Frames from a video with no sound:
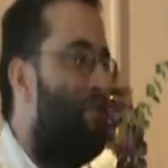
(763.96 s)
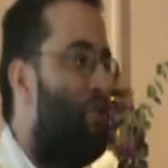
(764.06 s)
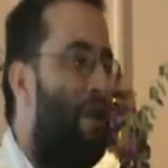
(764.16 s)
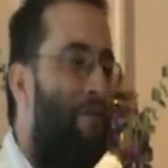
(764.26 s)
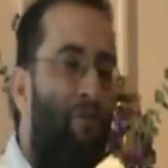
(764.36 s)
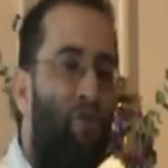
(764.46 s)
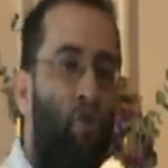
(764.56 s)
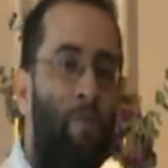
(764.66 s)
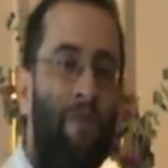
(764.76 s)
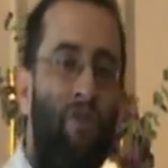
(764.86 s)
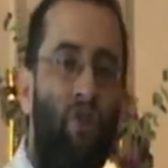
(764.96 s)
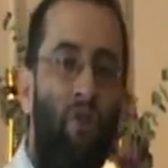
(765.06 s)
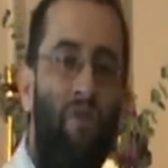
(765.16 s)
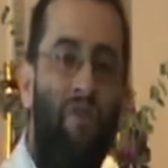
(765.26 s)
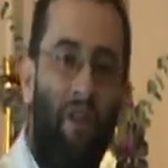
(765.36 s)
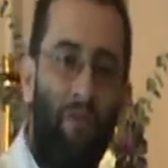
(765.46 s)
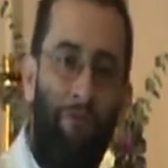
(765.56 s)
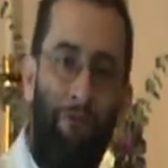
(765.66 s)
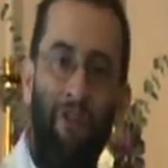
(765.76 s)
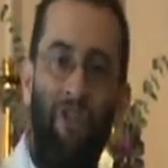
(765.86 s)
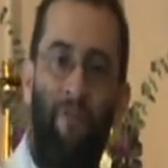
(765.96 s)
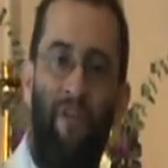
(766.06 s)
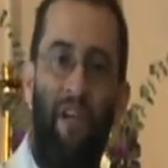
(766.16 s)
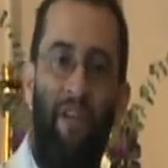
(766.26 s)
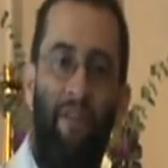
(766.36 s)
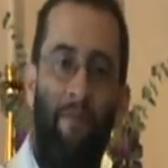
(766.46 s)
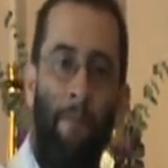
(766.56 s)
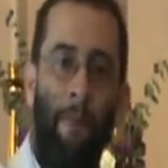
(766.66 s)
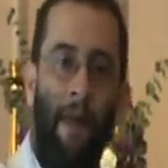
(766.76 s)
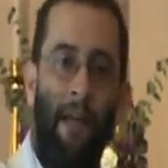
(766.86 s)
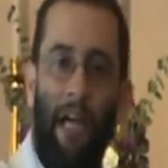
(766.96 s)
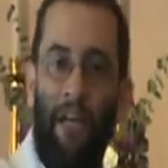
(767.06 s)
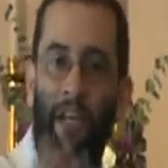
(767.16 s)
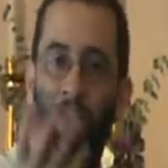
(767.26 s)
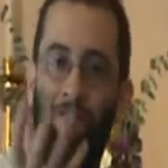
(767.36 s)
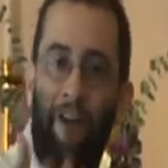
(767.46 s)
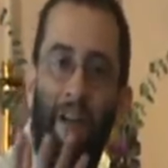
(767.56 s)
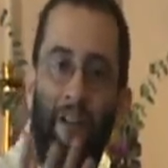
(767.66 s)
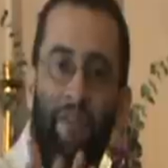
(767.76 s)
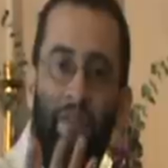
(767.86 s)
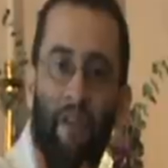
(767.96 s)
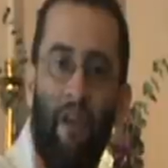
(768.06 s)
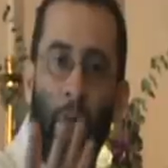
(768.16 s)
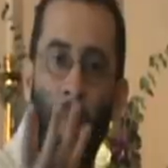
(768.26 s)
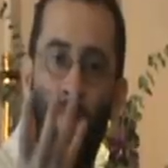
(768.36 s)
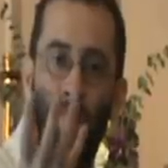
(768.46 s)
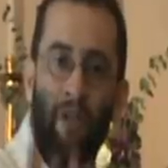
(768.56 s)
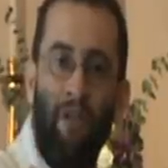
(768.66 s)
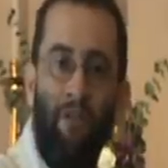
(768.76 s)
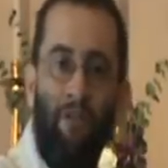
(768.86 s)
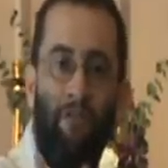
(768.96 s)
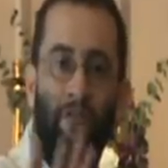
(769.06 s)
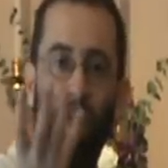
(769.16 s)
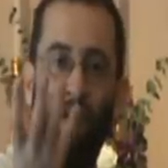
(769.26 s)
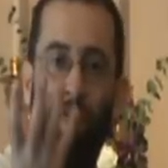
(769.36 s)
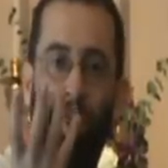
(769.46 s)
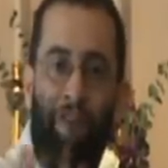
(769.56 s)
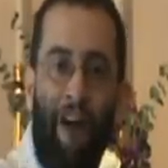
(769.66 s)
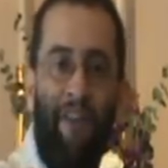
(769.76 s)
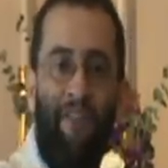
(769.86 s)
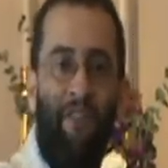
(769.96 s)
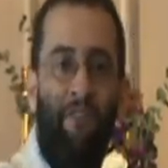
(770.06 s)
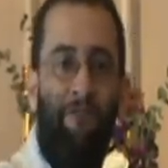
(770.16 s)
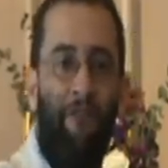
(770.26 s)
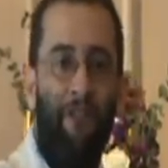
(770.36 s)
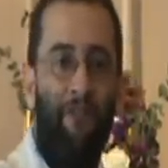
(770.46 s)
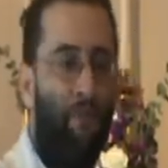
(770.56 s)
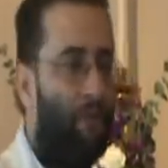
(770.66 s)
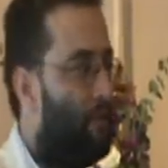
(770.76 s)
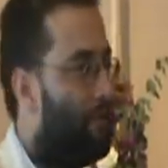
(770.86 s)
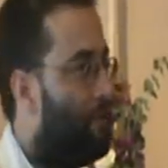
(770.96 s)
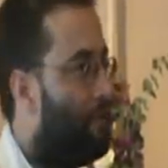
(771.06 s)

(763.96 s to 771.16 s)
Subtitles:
And so I've got so many joys on the friendship side. And I find brilliant, fighting faithful.